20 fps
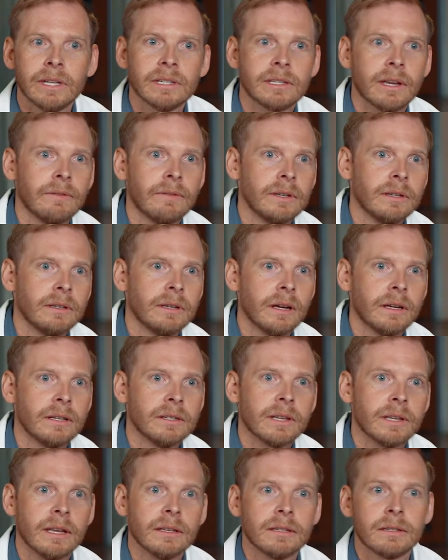to 7
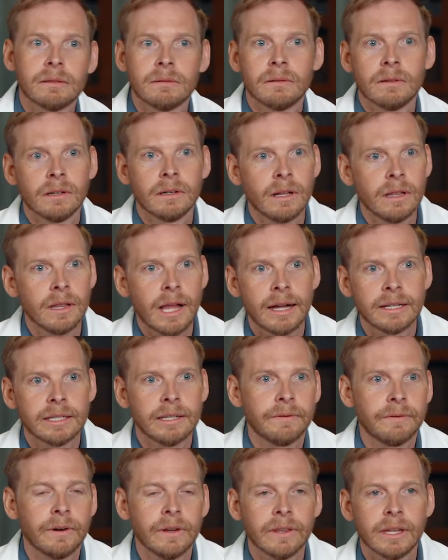does that's a lot
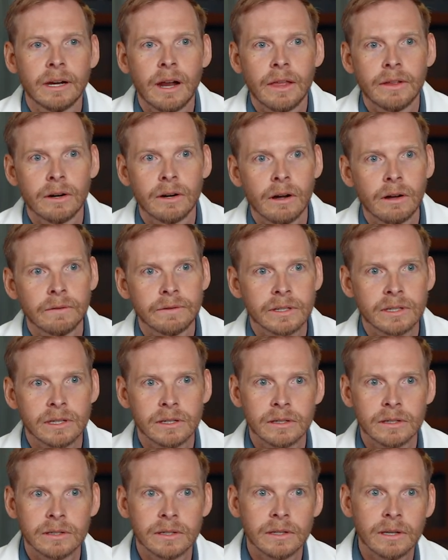different than other
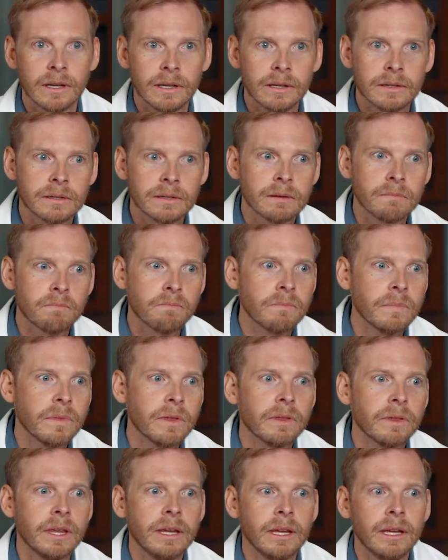offices is
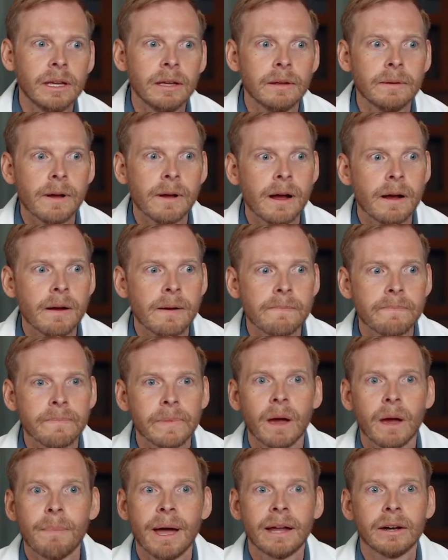the um,
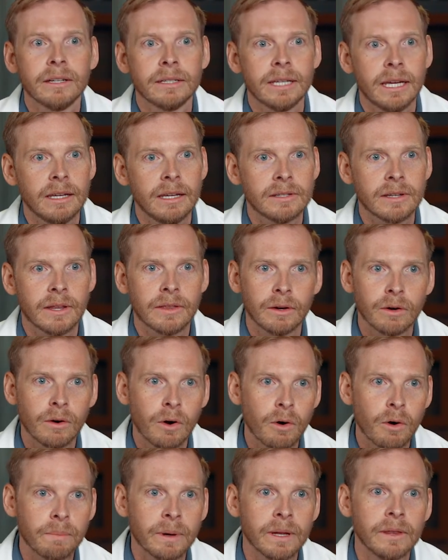amount of days that they're
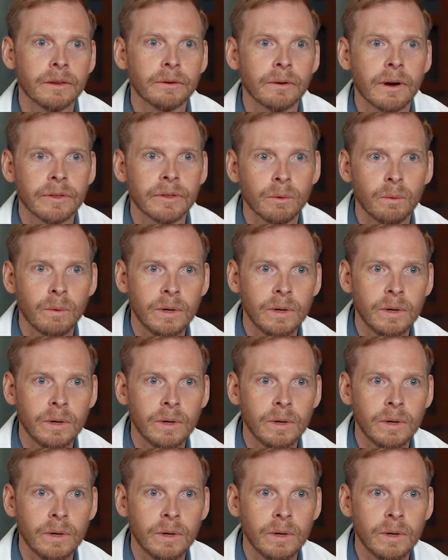open throughout the